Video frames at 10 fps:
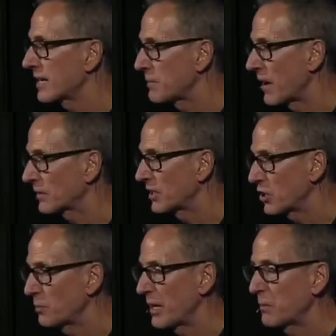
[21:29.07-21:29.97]
about the
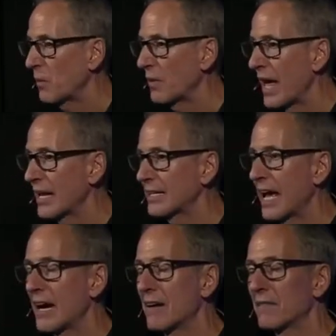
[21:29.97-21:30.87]
new people that
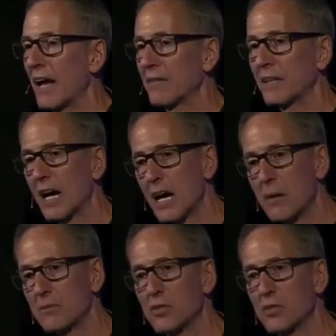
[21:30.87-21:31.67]
have come